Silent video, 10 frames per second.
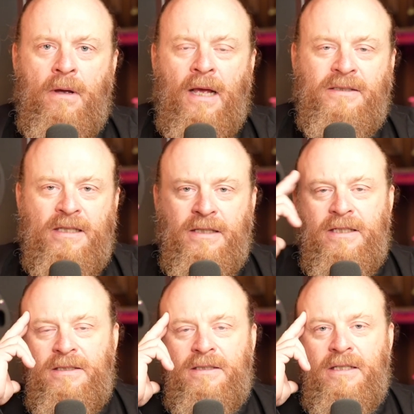As this
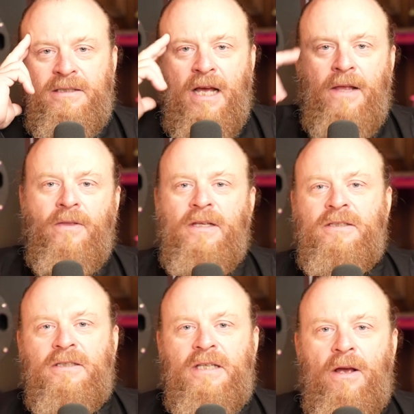is the sun, this
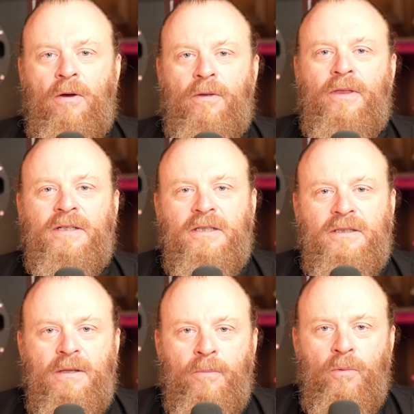is the earth, this is
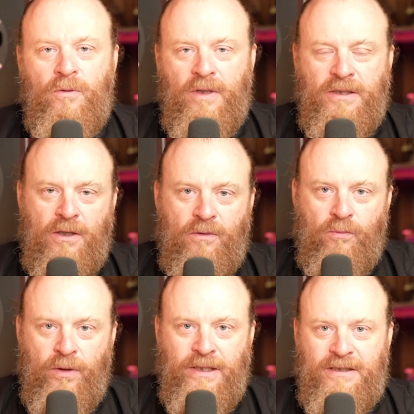the moon. These are
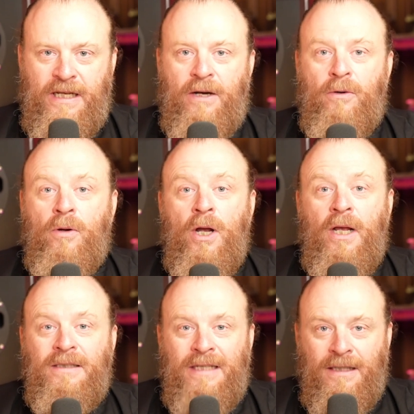three center
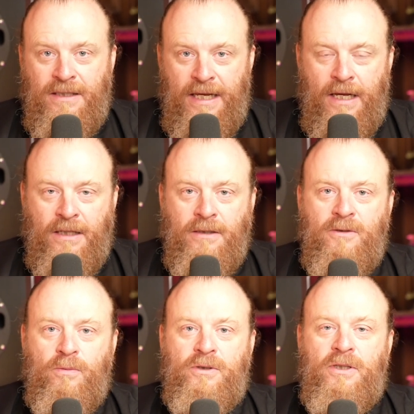
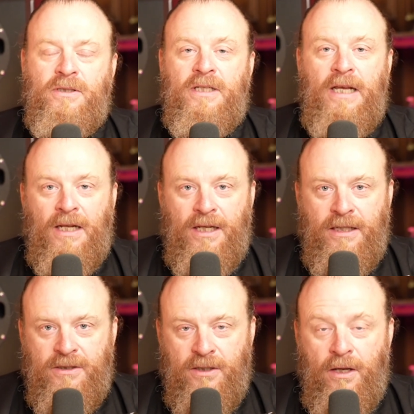dantians, which is the
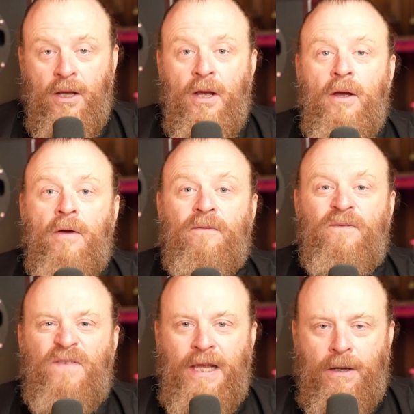elixir
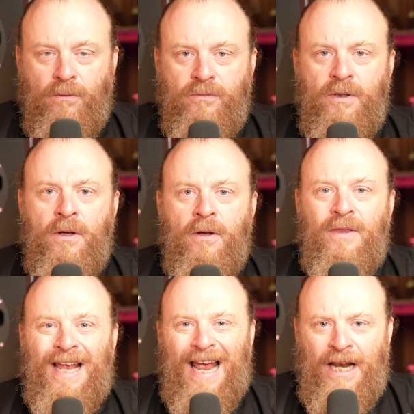field,
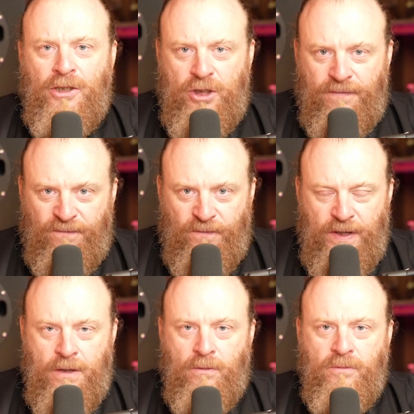the energy
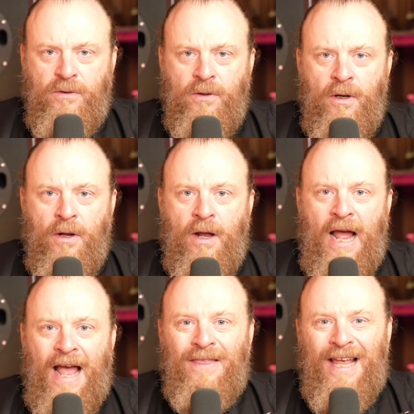field.
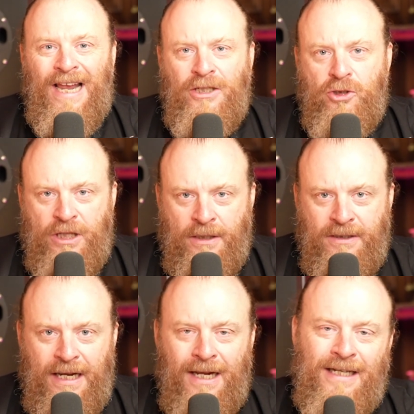And each
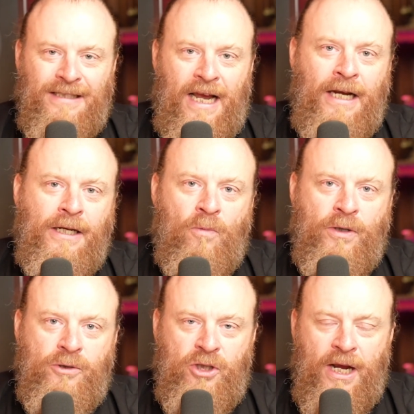dantian has
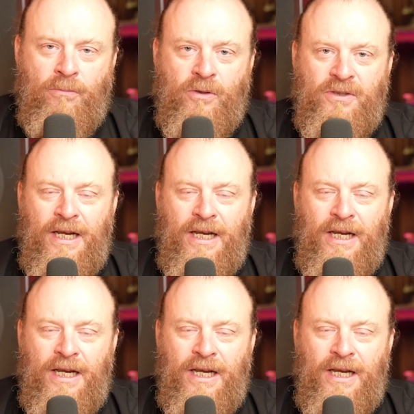81 chambers.